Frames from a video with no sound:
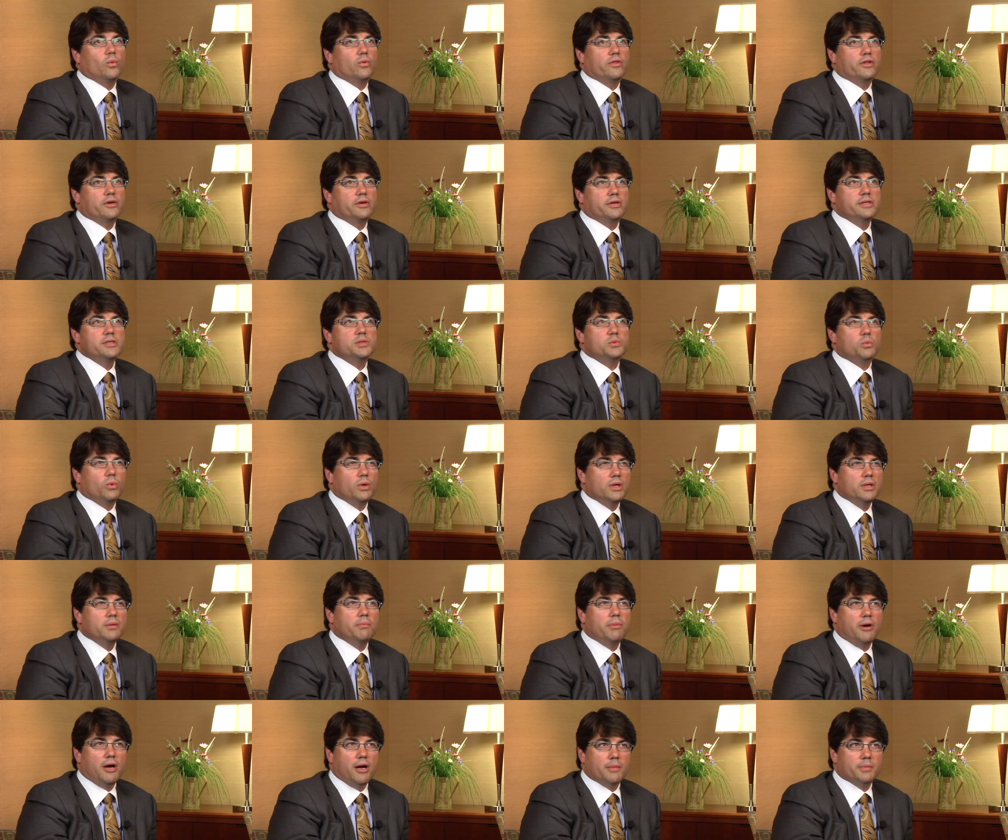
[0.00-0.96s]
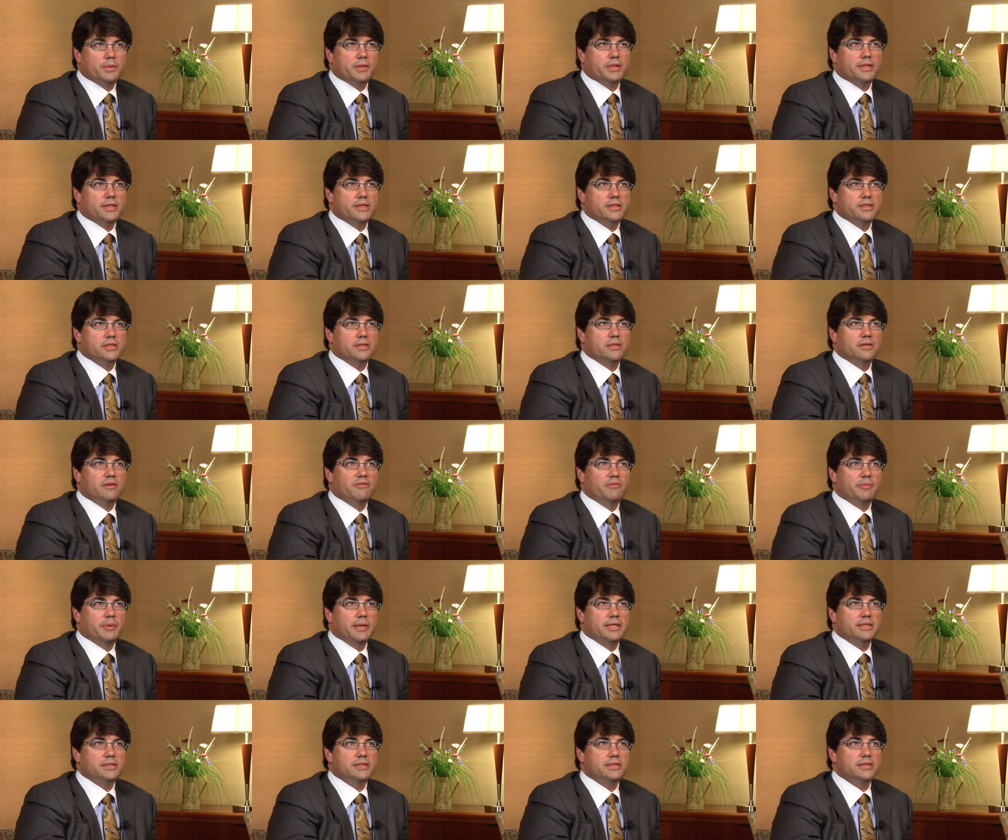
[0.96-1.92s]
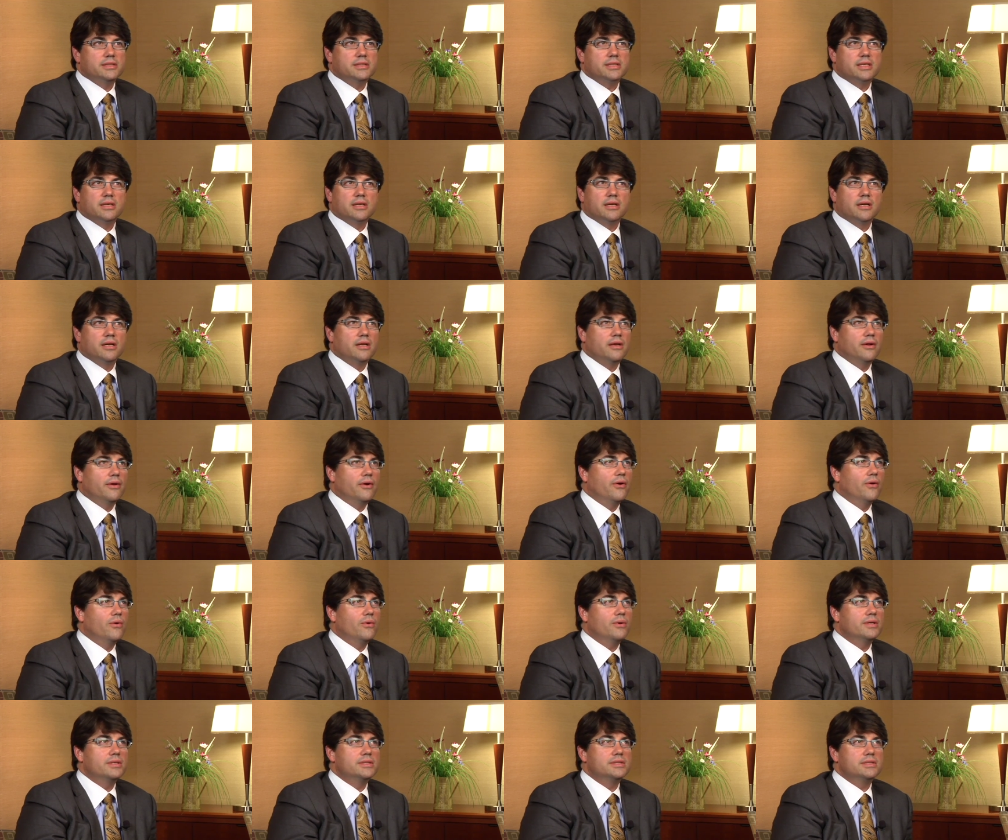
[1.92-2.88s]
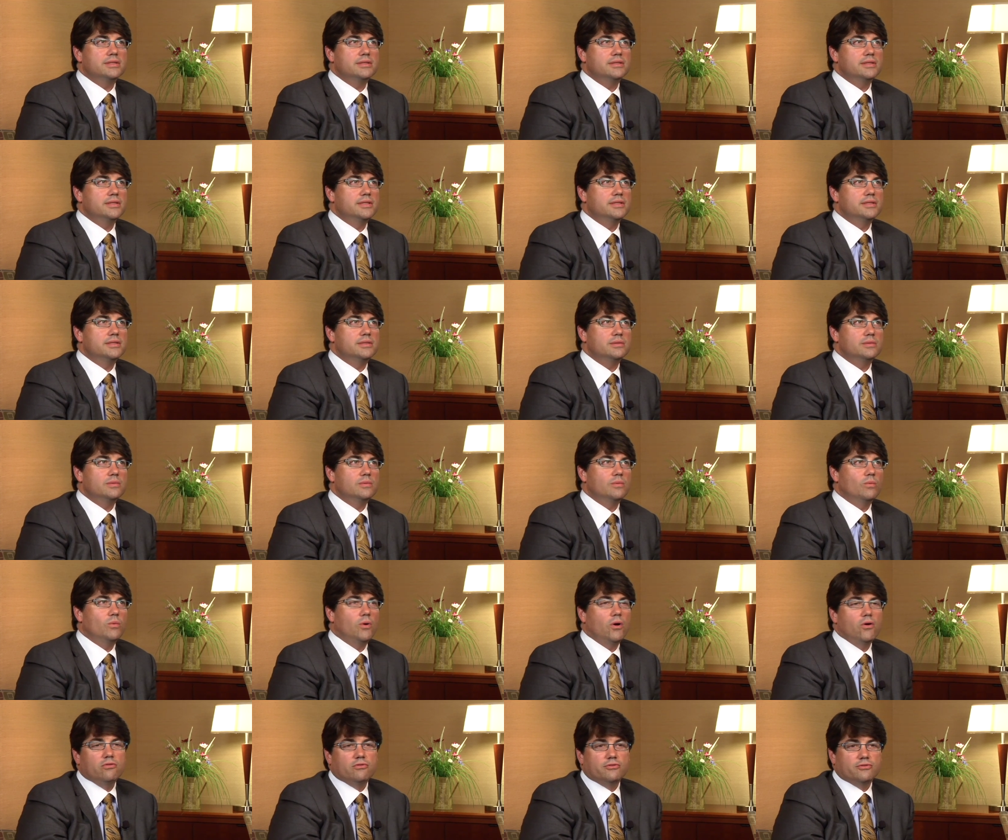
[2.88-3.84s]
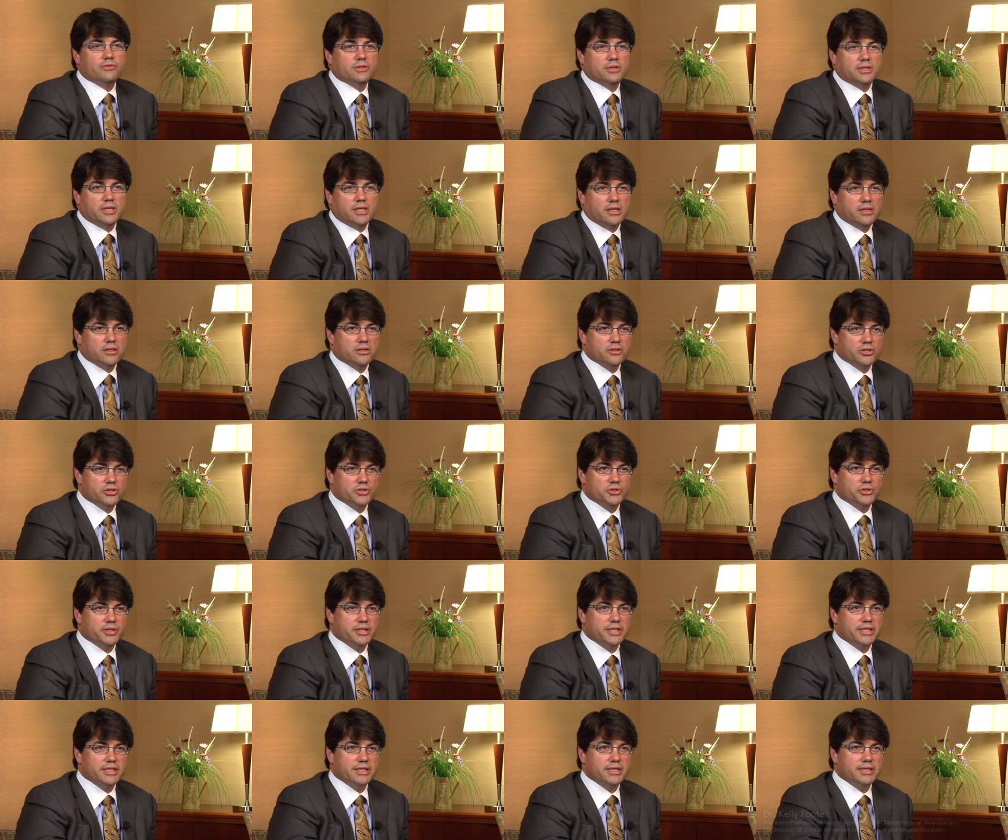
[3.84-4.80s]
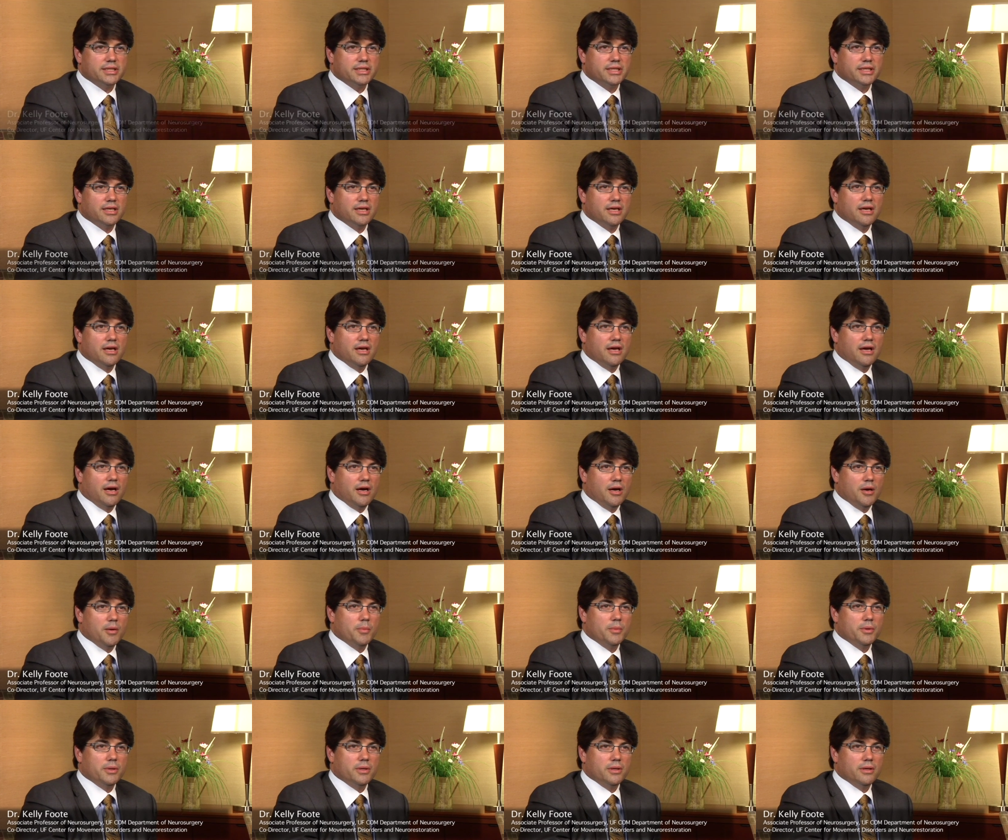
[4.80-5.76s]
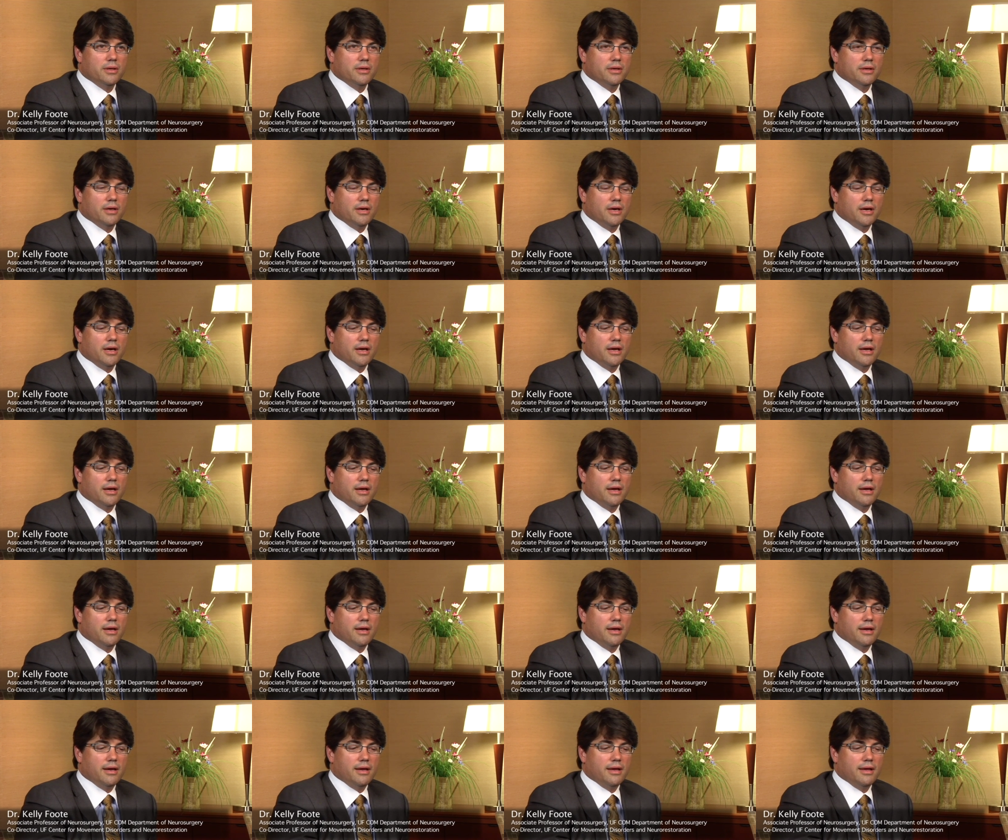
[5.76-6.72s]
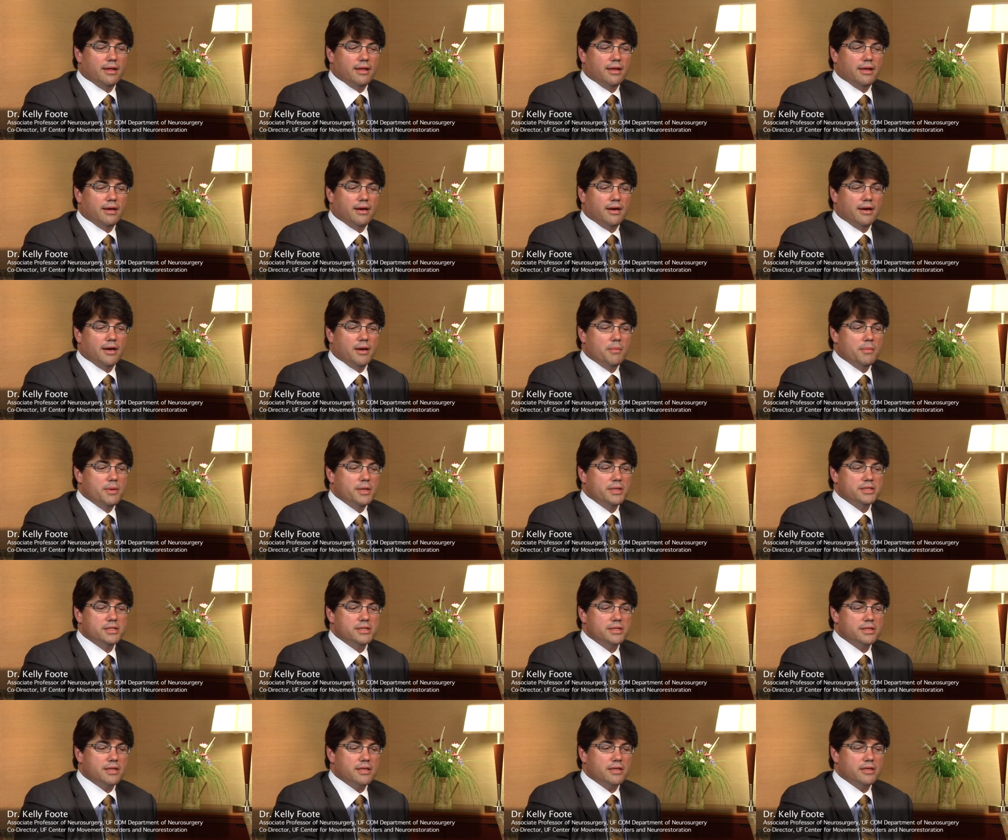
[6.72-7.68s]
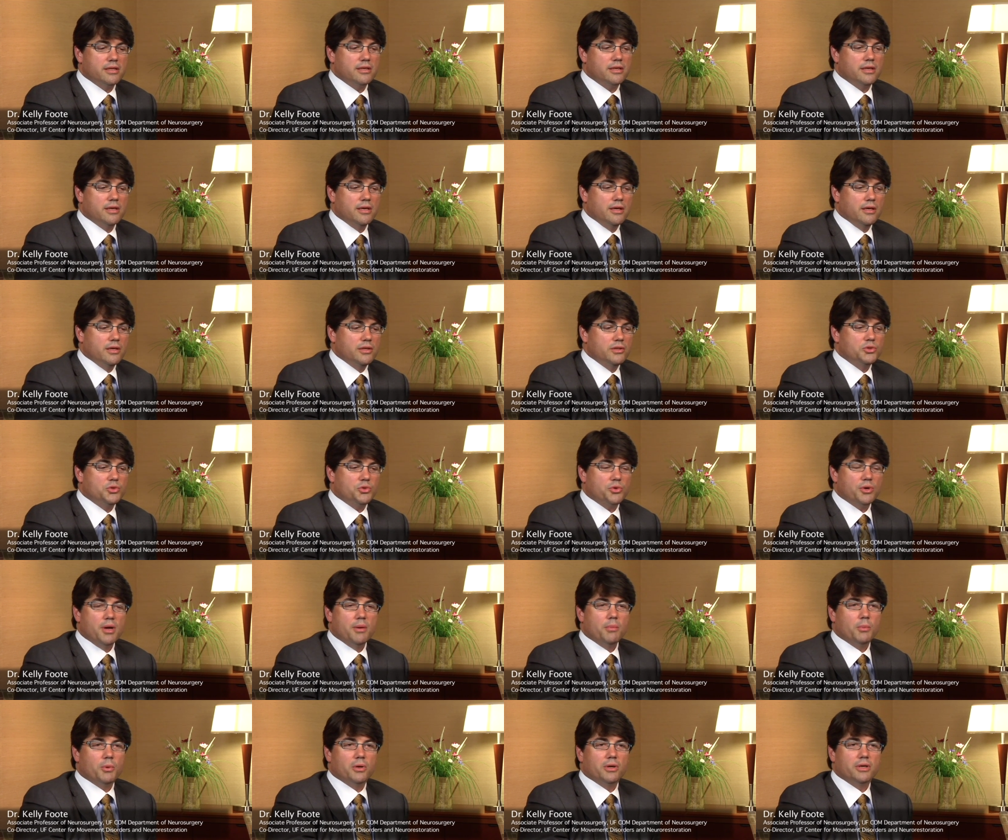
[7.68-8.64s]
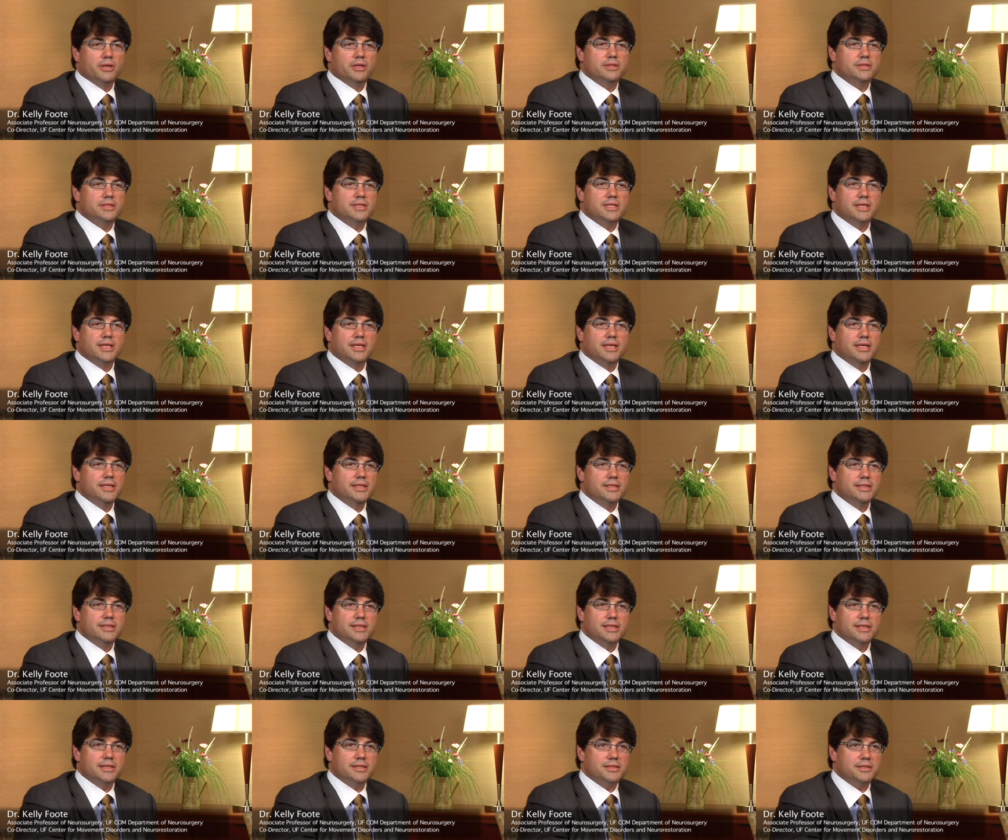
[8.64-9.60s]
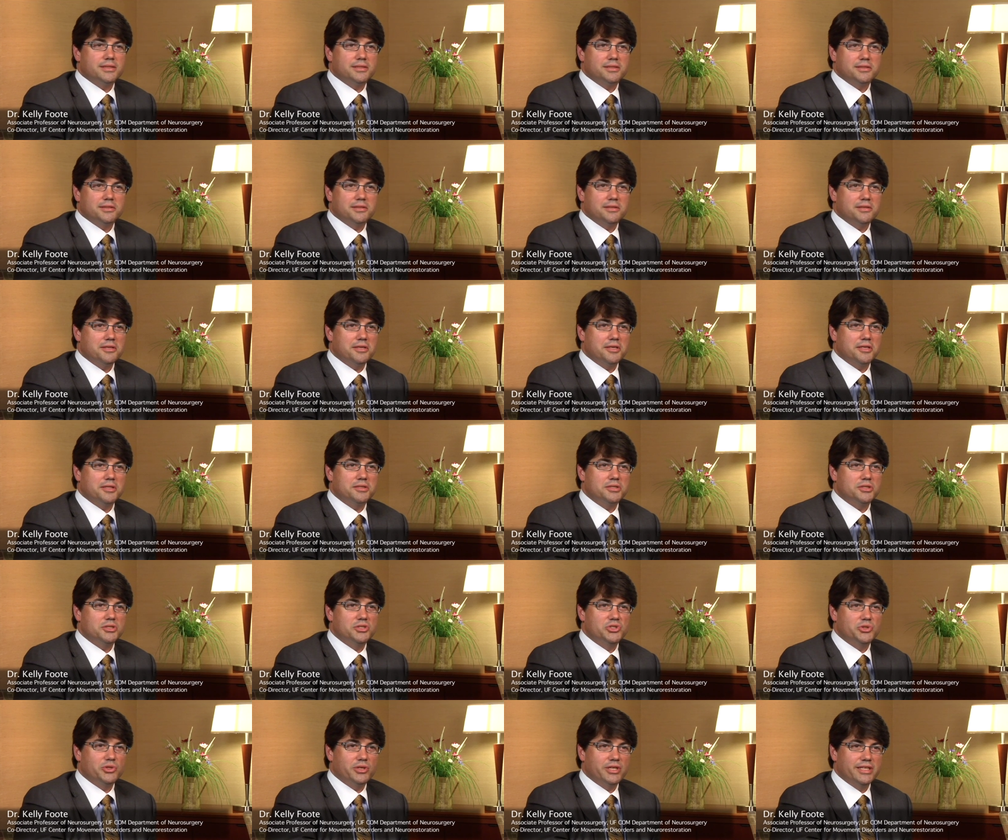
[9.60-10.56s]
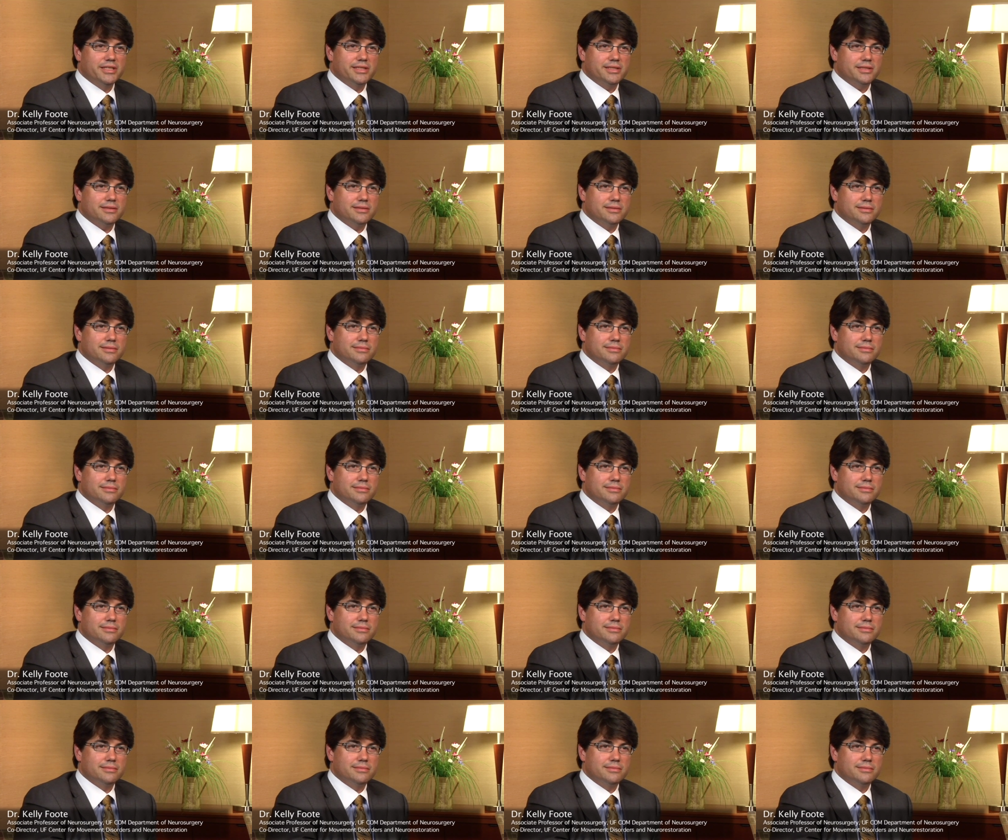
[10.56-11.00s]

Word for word: There is one population of patients that I know is, is woefully undertreated. Um, I mentioned that tremor is the easiest thing to treat